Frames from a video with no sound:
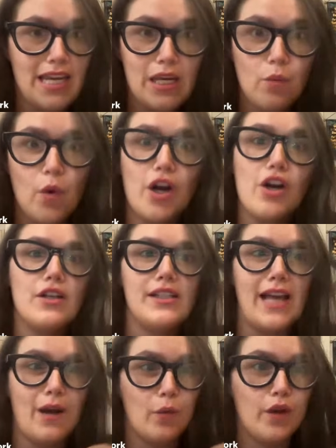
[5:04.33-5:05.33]
key words
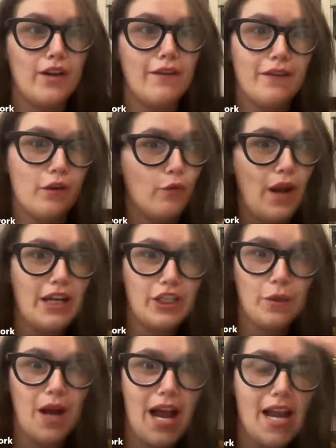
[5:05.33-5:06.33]
that would have ranked
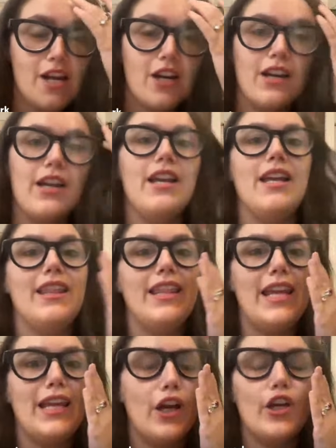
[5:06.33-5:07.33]
you higher,
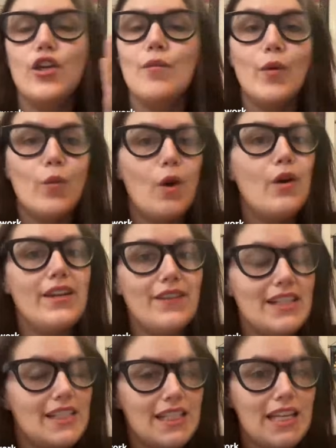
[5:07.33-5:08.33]
then a human won't
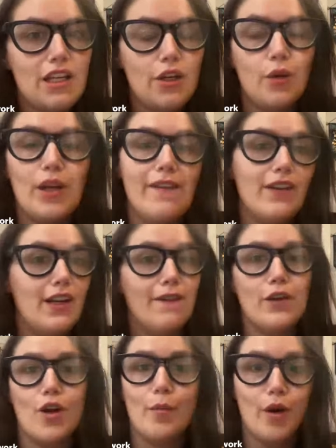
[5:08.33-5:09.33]
even see you, even
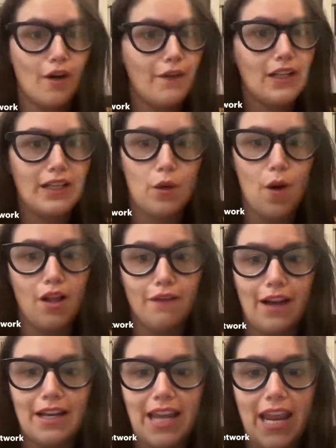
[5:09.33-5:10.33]
if you're a perfectly
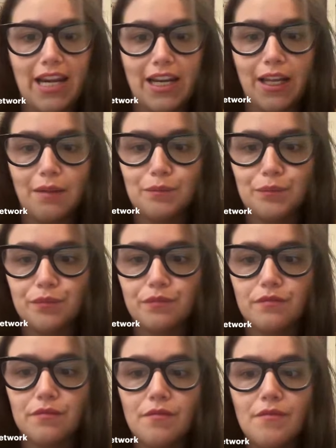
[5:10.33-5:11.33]
qualified candidate.
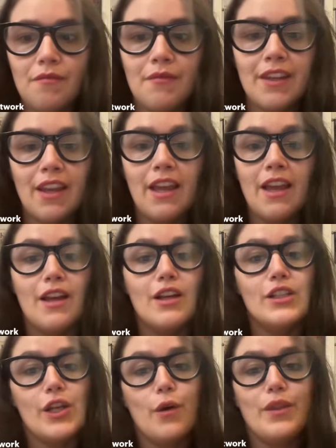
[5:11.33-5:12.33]

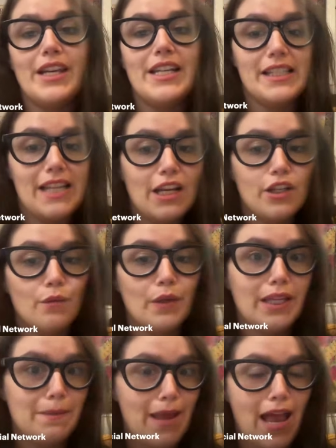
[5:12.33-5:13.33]
So the distinction
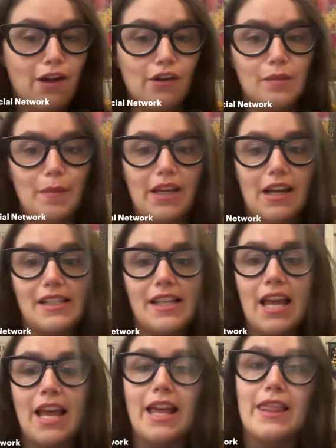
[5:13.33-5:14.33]
really matters because
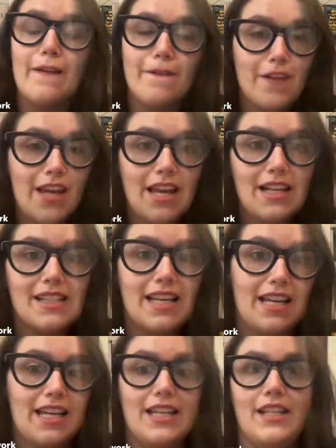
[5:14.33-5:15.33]
the fix
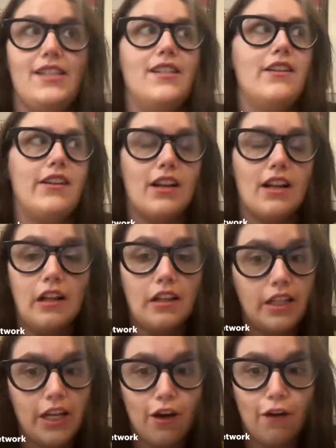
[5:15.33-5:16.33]
is
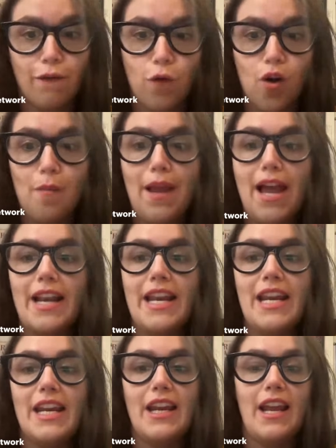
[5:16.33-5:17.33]
clear
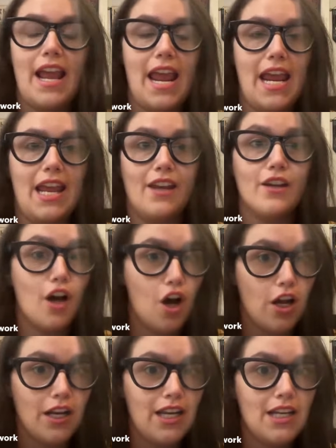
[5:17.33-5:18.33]
formatting and
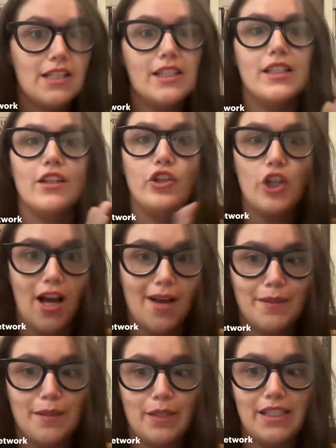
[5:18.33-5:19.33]
honest
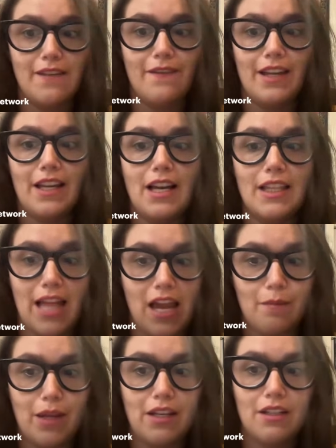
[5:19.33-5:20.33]
job specific
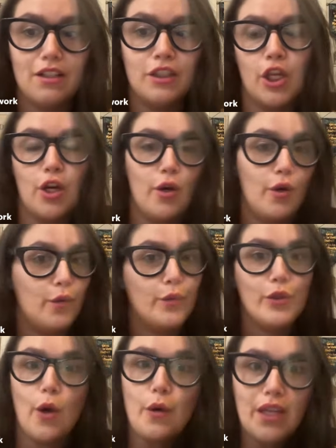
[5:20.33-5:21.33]
alignment. So
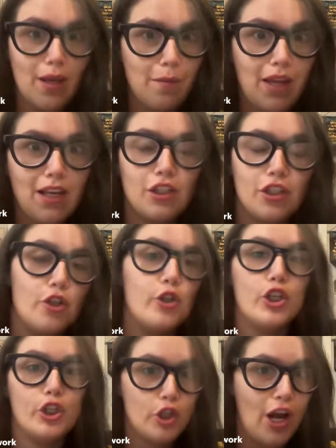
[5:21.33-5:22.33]
no gimmicks, you're
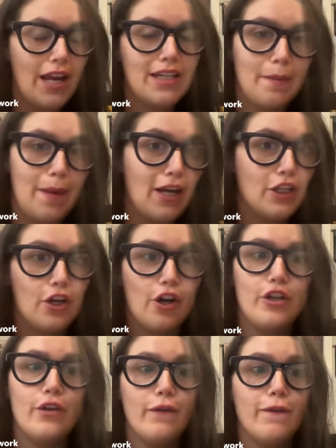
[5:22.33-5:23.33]
just trying to make sure
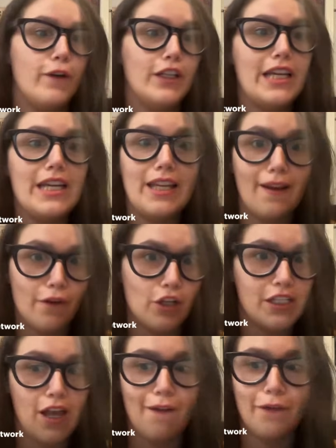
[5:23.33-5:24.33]
you fully give
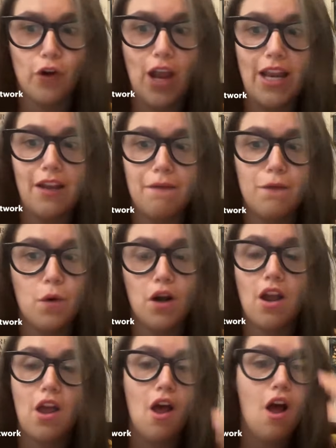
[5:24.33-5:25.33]
yourself credit for
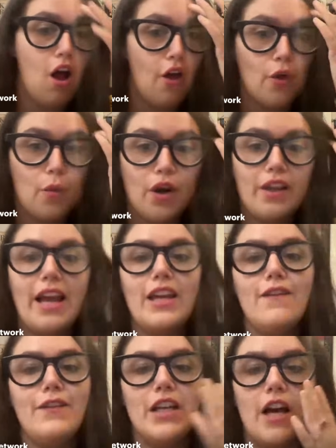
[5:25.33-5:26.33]
all the work that
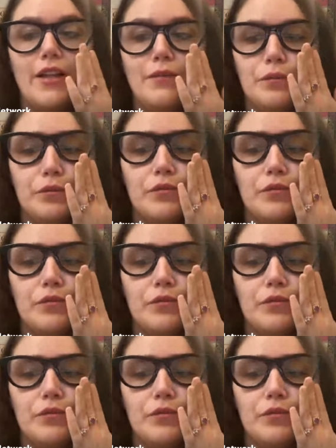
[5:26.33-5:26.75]
you've done.